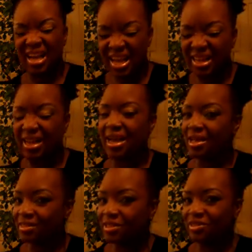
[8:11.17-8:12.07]
kind of
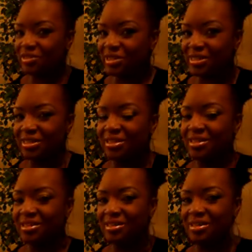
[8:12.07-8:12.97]
gothic looking
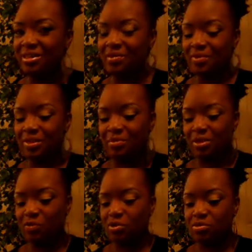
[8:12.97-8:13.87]
with the
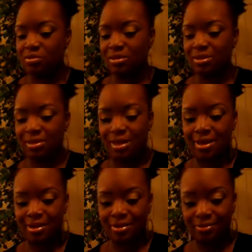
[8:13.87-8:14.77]
big rose on the
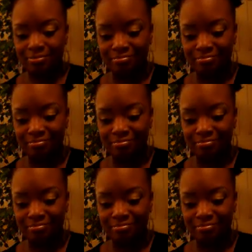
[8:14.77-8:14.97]
side.